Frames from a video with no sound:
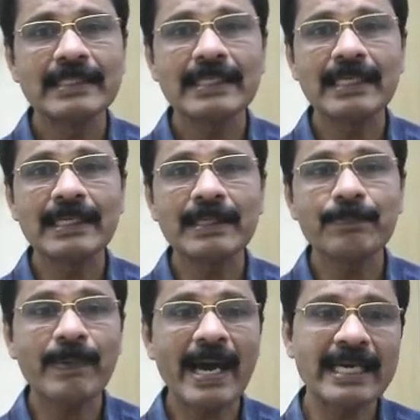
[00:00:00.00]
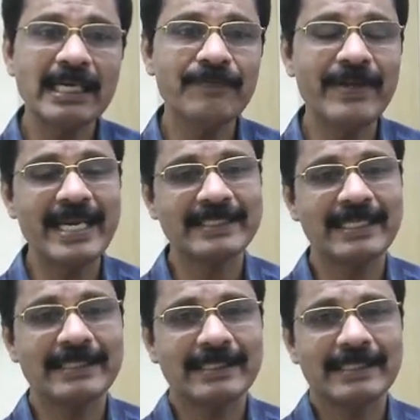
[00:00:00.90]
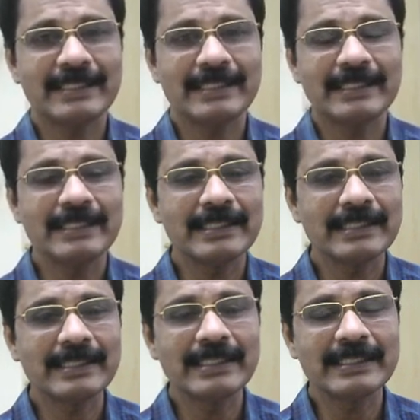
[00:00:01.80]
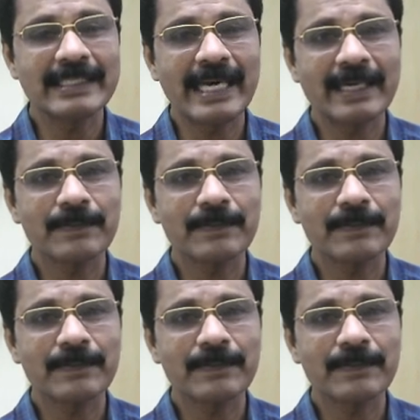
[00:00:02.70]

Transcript: parallel venation is there.